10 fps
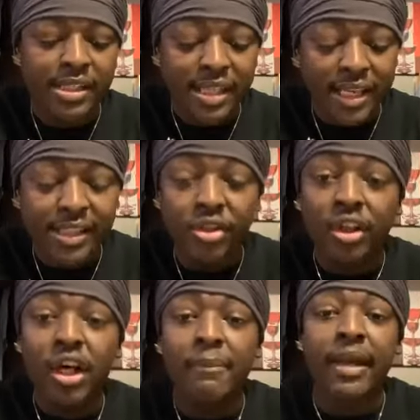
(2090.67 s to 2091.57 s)
It says he's
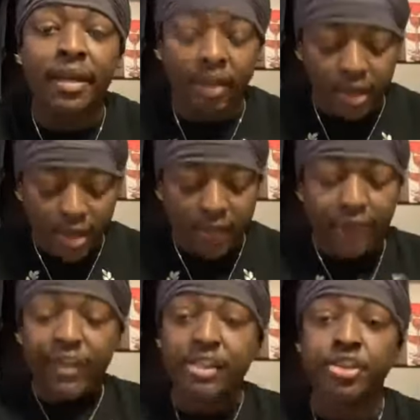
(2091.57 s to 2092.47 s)
gonna come back in a in a
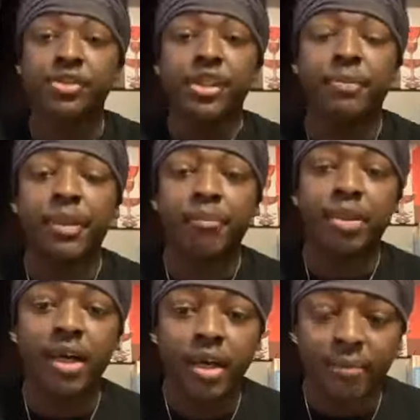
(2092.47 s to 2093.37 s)
vesture dipped in
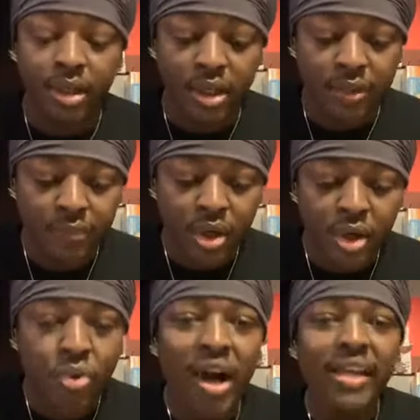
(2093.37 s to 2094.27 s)
blood, man.
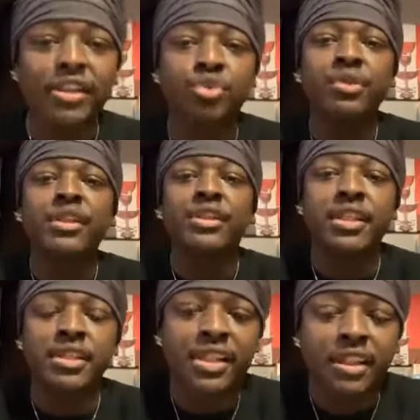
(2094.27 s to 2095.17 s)
Why is sweet
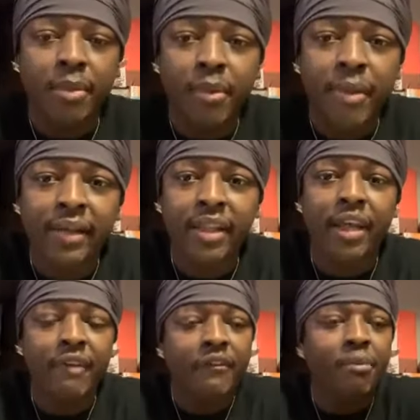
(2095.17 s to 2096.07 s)
Jesus that's coming back to
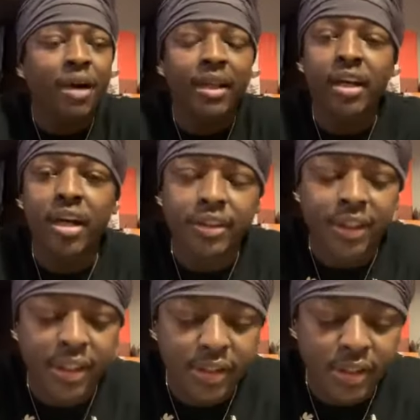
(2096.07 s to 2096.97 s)
give everybody hugs
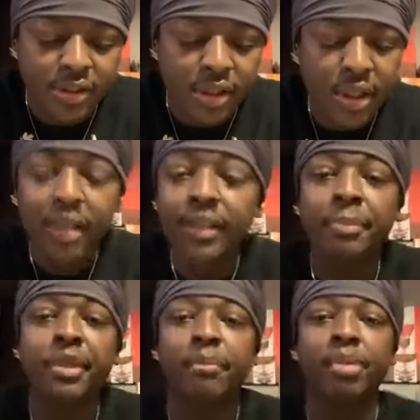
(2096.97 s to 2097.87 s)
and kisses
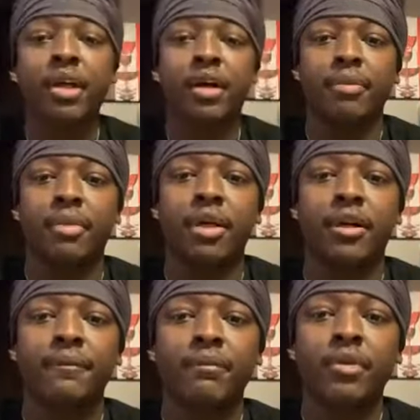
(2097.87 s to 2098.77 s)
dipped in blood,
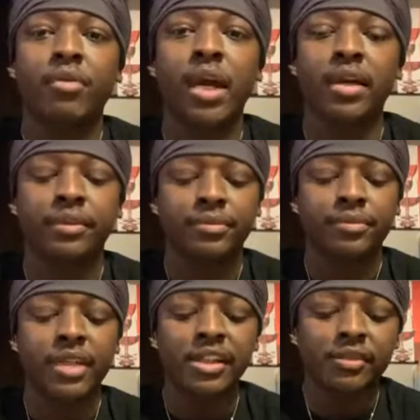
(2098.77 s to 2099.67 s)
man? Right?
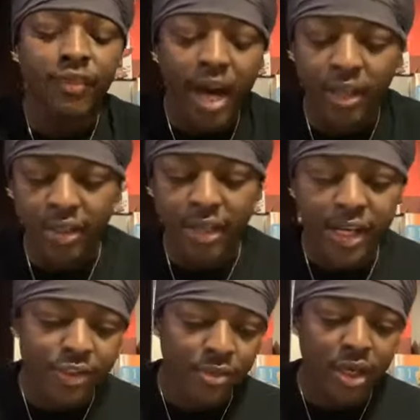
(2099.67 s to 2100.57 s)
That's folly.
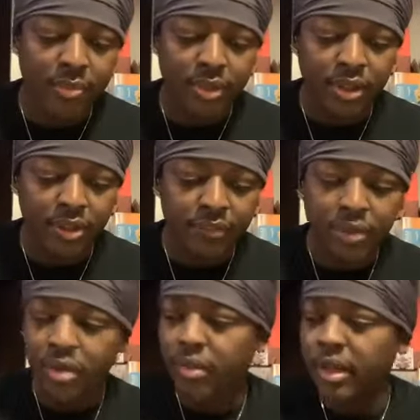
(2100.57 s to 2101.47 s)
That's why, man.
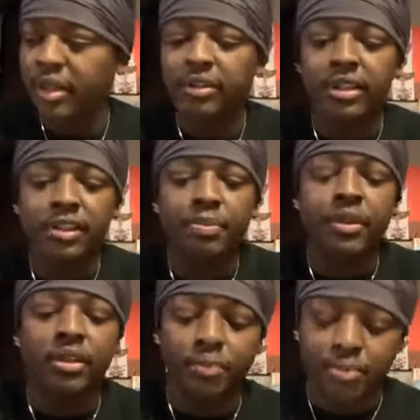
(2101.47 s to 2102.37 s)
Right? Let's let's
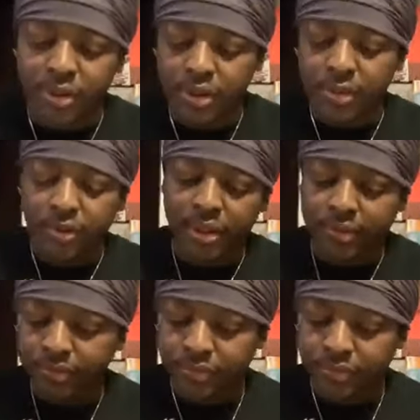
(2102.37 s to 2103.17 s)
bring out the precept, right?